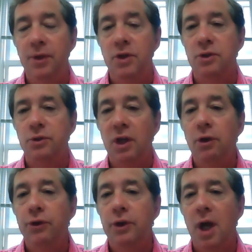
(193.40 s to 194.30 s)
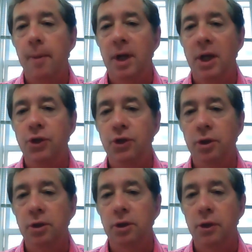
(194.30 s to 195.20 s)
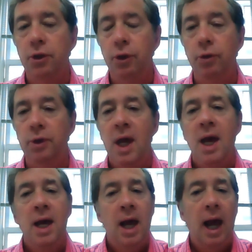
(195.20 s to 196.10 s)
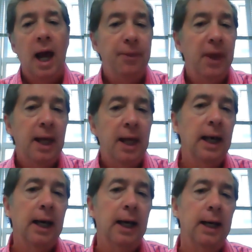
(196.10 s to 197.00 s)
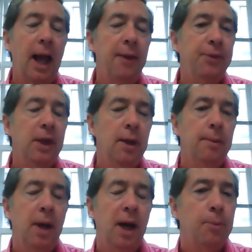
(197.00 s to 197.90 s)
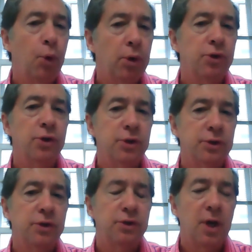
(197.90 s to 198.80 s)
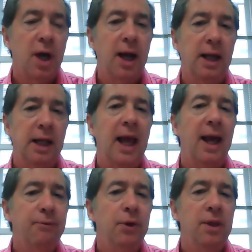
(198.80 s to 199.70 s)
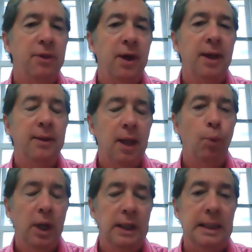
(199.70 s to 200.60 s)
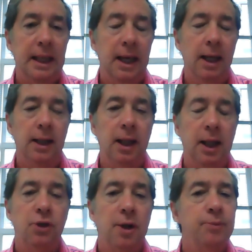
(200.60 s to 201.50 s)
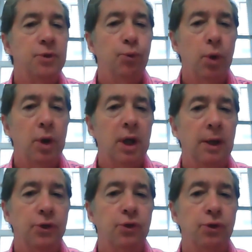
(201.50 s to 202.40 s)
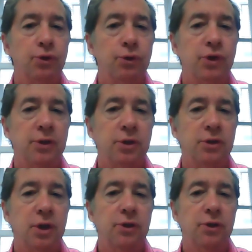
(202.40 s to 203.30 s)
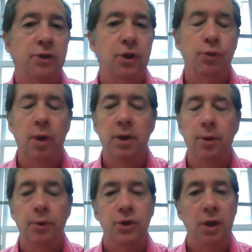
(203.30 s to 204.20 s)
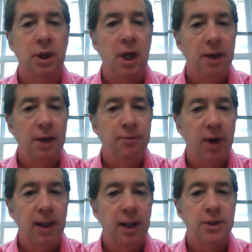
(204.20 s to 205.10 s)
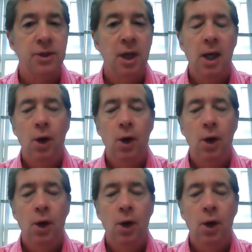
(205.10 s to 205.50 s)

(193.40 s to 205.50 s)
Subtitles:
single denominational cocoon. And then at the Board of Church and Society, everything that we did in terms of working for social justice concerns, whether it was on gun violence